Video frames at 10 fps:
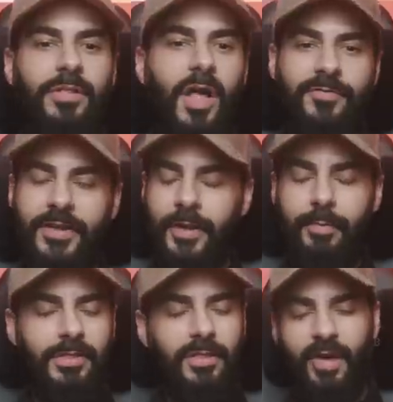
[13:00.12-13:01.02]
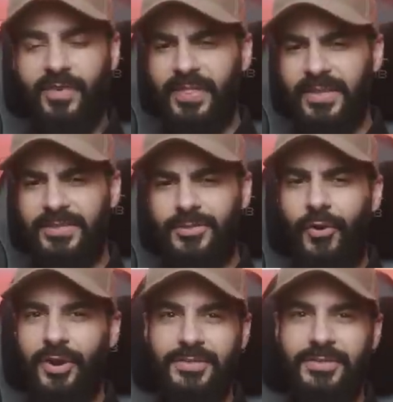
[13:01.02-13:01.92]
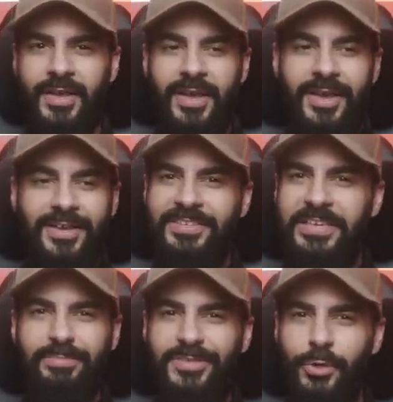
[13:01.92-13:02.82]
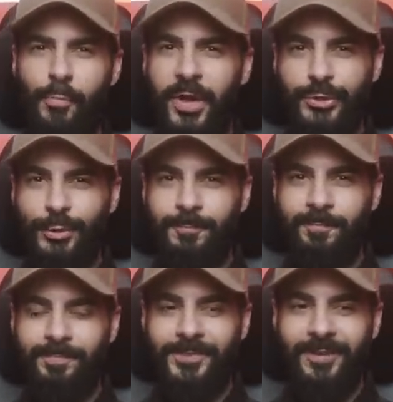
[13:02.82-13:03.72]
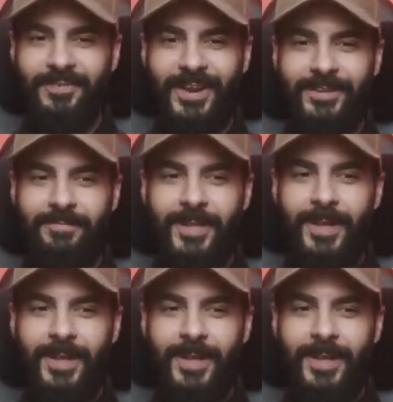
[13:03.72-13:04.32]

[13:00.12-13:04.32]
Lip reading: loving this TARDIS team so much, right?